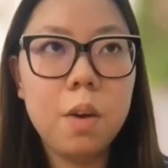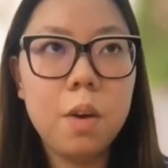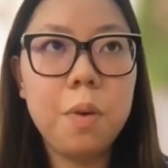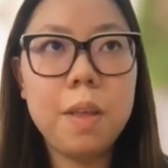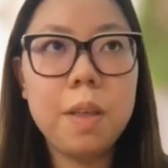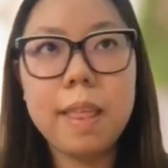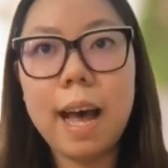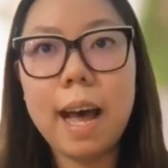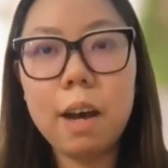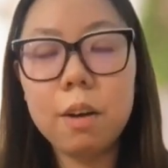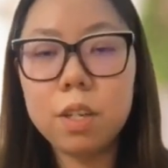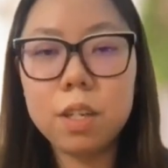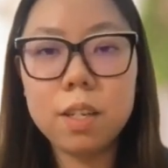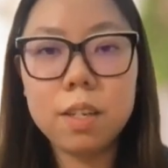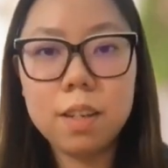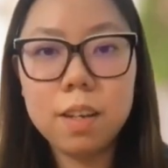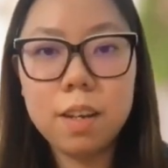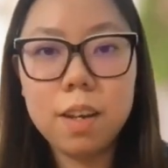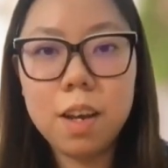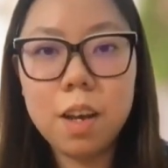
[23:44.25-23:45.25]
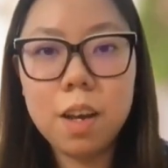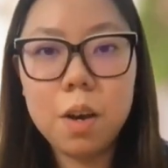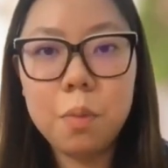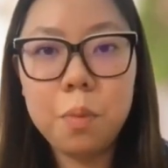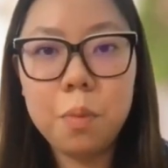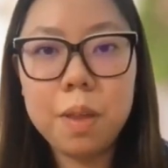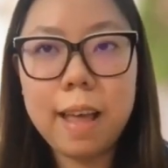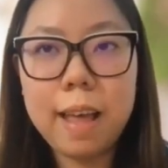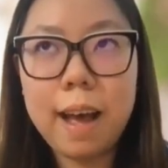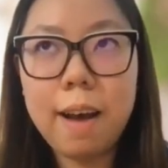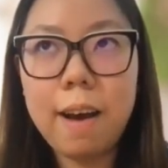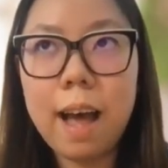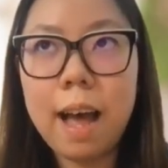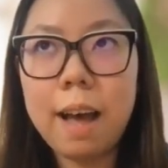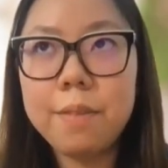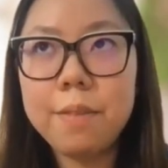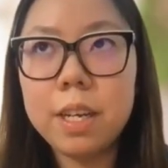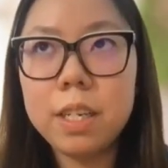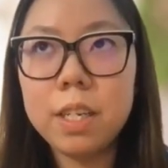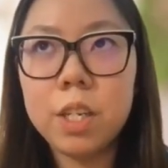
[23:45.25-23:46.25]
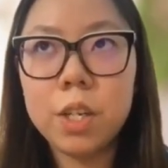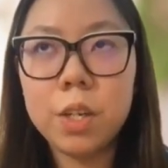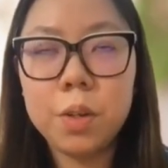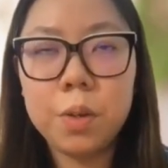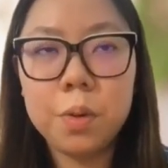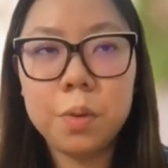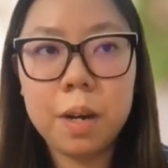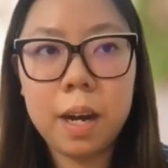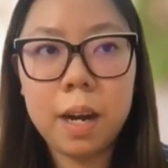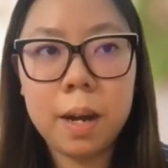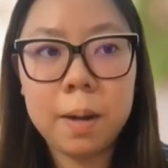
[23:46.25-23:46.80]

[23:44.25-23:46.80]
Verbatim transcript: without having to